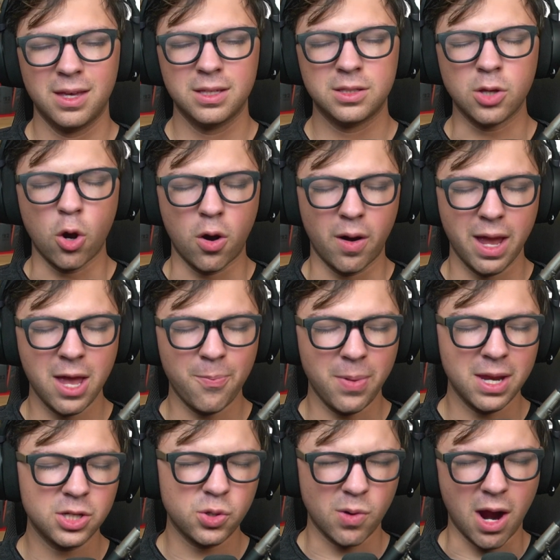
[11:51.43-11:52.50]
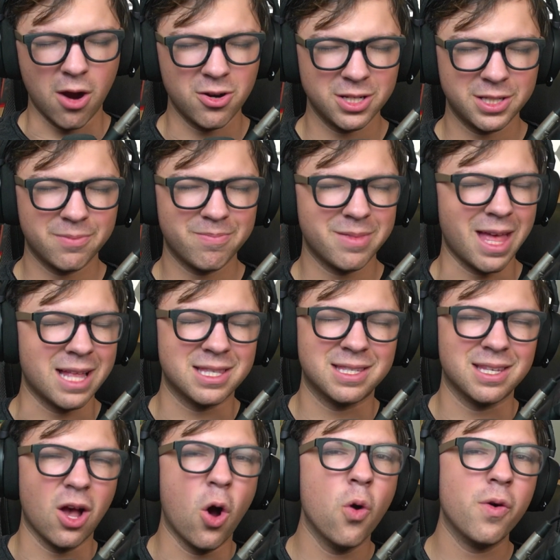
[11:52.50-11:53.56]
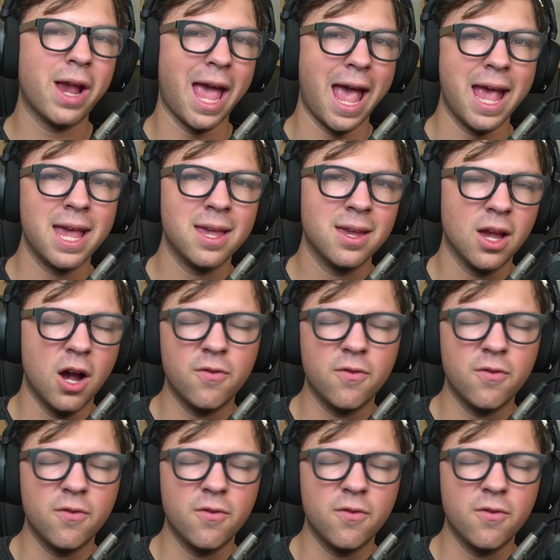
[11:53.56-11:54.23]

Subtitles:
So it being 2 hours, that's okay.